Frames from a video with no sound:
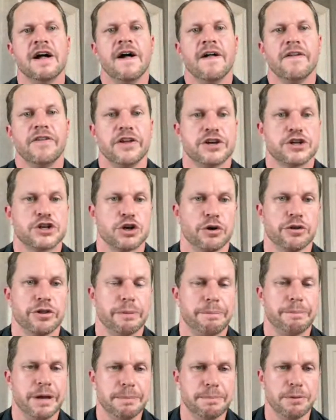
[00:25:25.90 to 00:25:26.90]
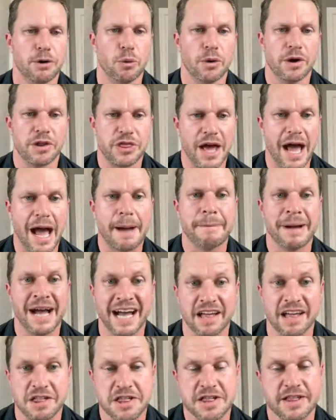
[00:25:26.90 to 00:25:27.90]
that showed that people with
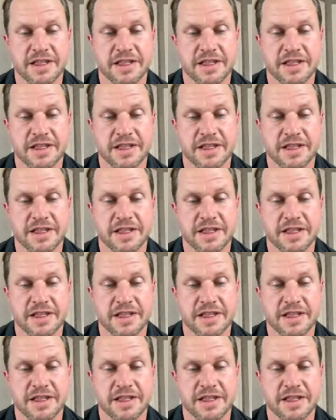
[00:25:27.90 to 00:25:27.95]
MS,